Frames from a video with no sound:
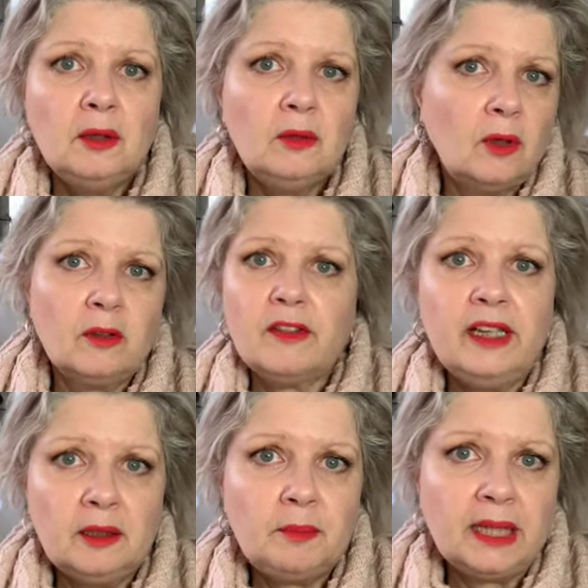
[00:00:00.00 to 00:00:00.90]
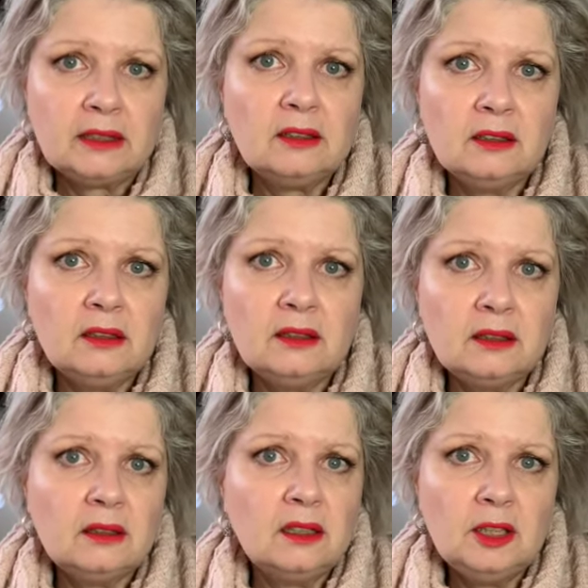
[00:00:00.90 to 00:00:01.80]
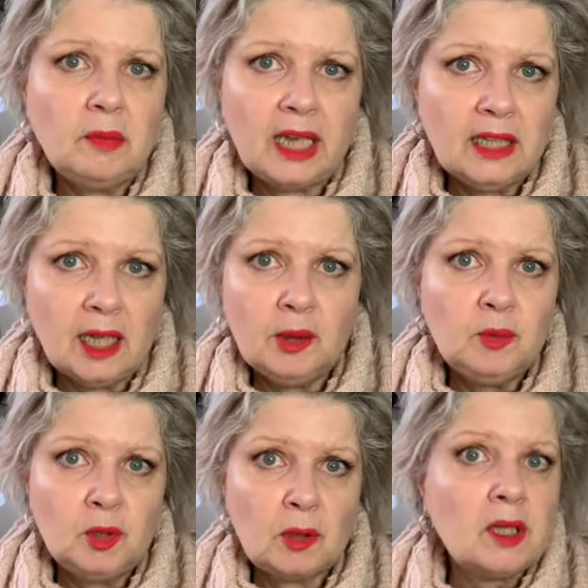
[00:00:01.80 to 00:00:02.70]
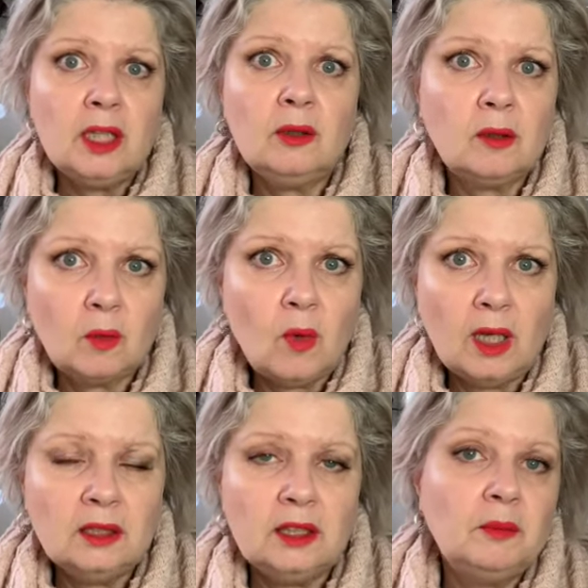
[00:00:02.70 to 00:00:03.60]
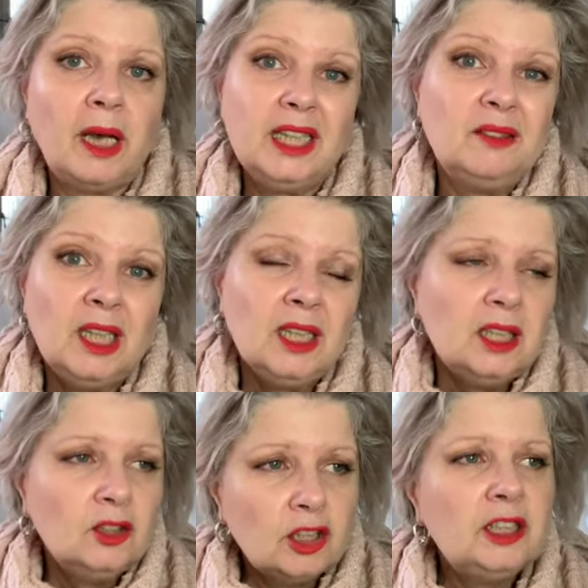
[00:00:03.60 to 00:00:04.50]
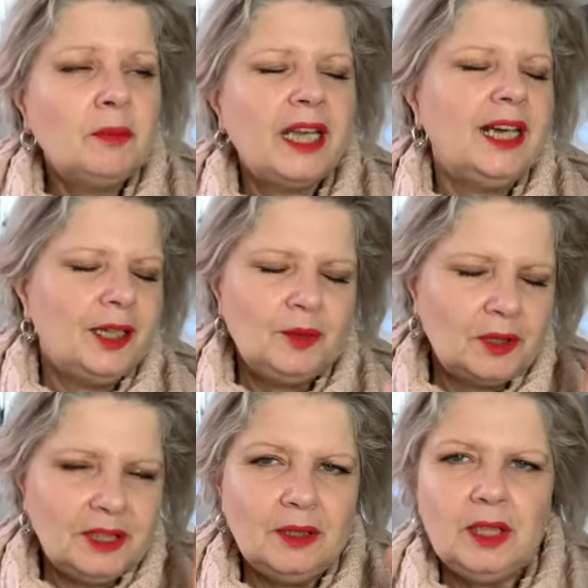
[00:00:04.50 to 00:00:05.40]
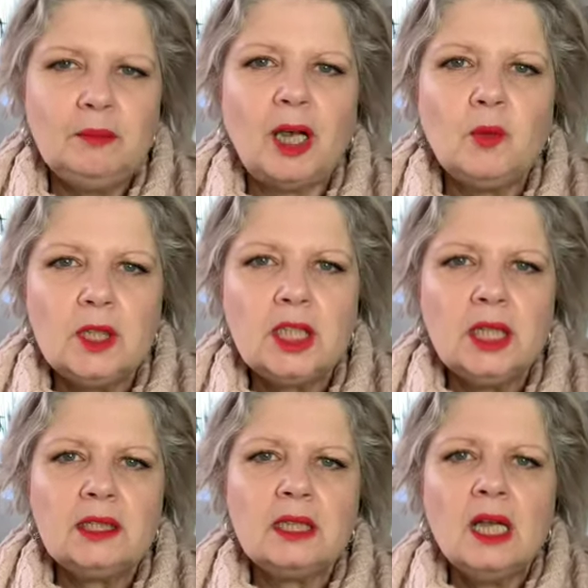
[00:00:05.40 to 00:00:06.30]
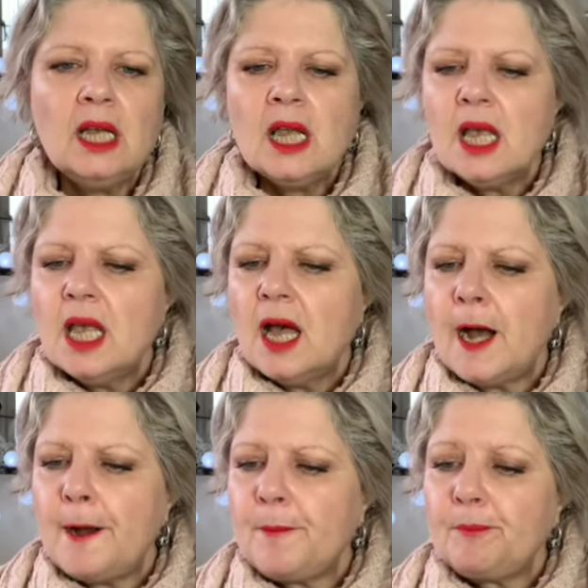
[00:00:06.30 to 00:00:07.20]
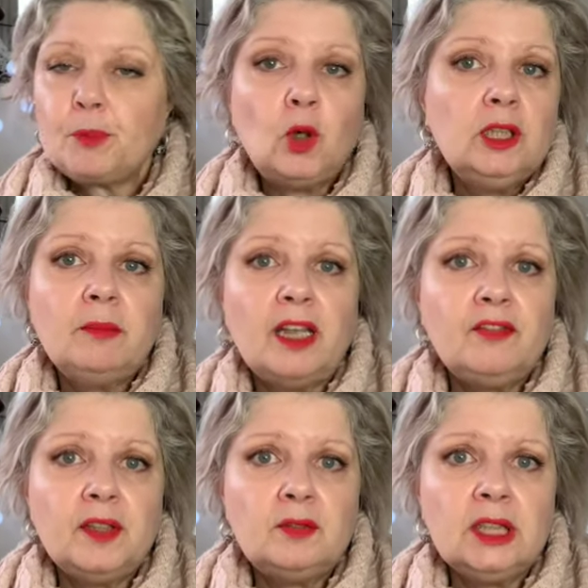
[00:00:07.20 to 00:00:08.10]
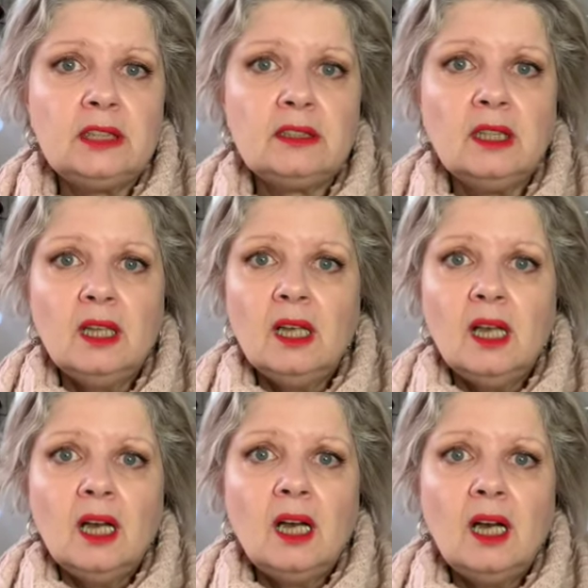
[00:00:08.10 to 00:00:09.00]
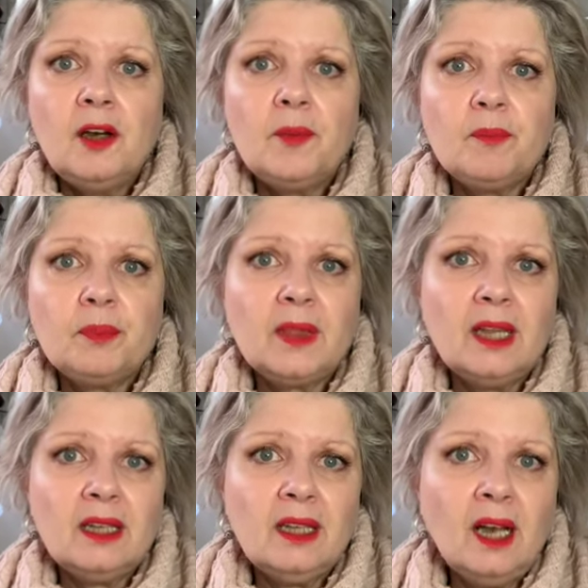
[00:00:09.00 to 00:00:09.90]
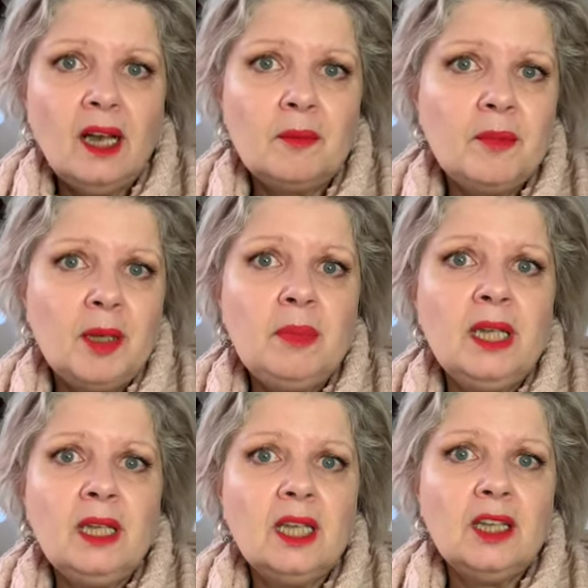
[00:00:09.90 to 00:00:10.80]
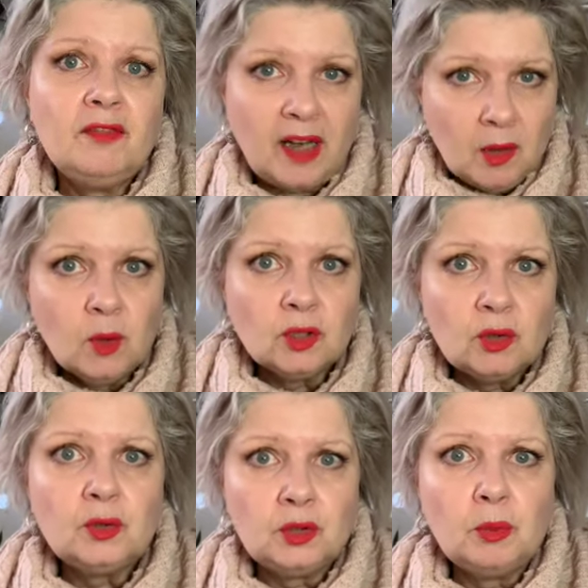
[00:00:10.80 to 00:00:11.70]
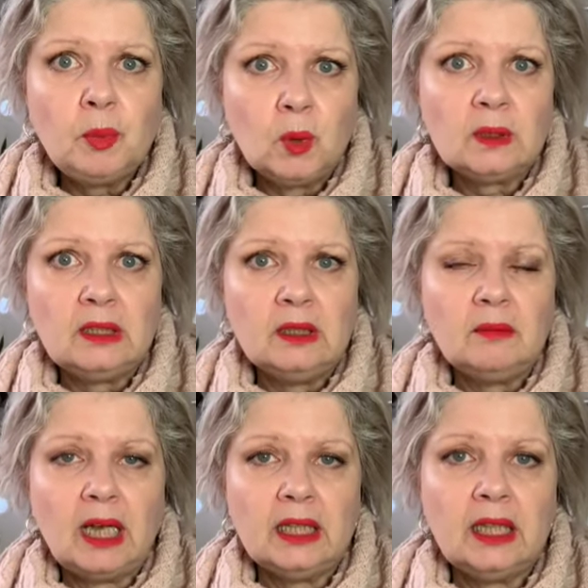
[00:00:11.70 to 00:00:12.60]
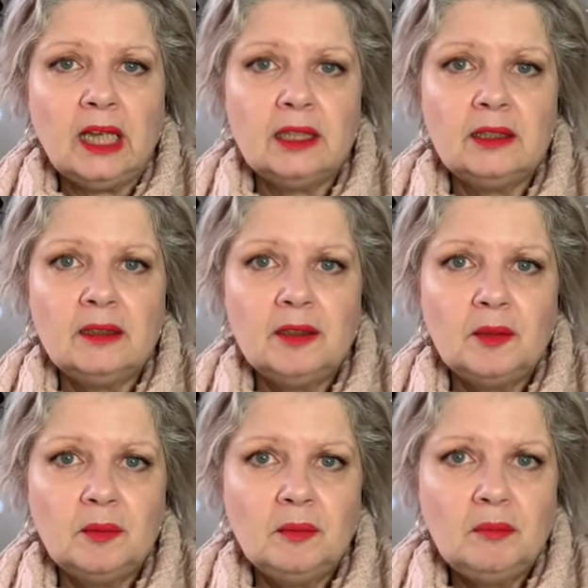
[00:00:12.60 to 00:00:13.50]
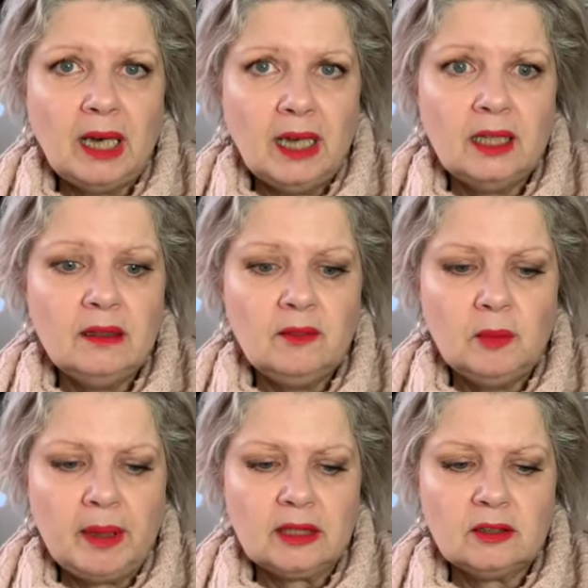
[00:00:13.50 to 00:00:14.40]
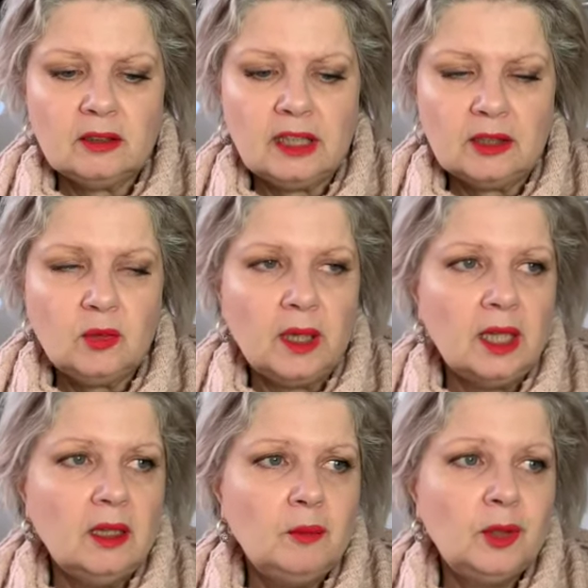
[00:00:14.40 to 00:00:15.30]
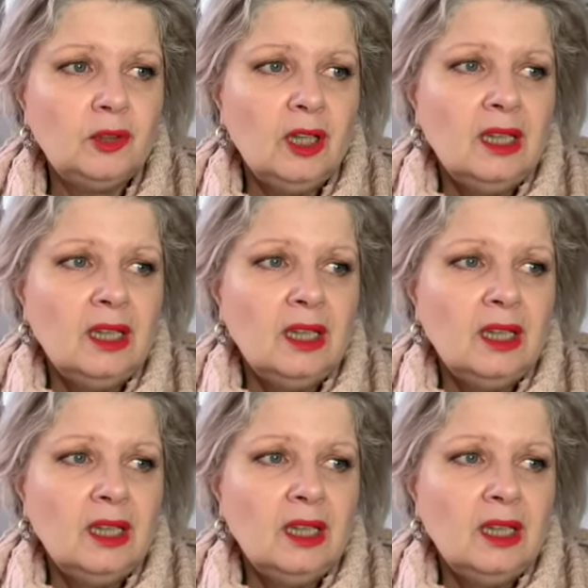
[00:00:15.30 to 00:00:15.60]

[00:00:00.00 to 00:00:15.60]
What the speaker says: or their patterns in my library, or one in my, not in my library, in my wish list, or in my favorites, yeah, maybe if I want to support them, I can buy the pattern that way. But